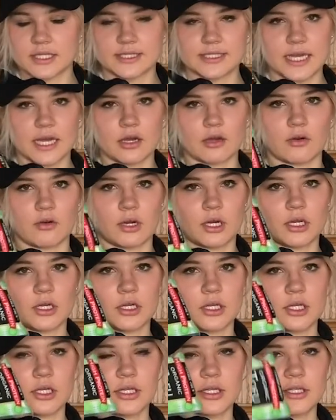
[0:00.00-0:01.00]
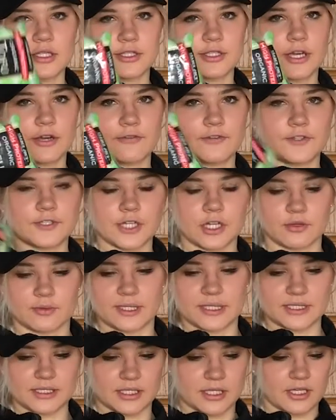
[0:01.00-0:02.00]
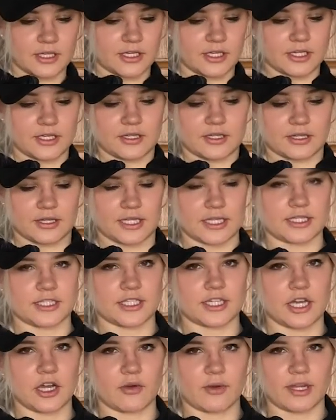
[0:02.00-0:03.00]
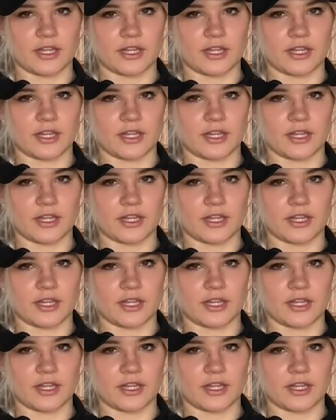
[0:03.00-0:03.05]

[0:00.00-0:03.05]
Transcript: So tofu's always a good thing to go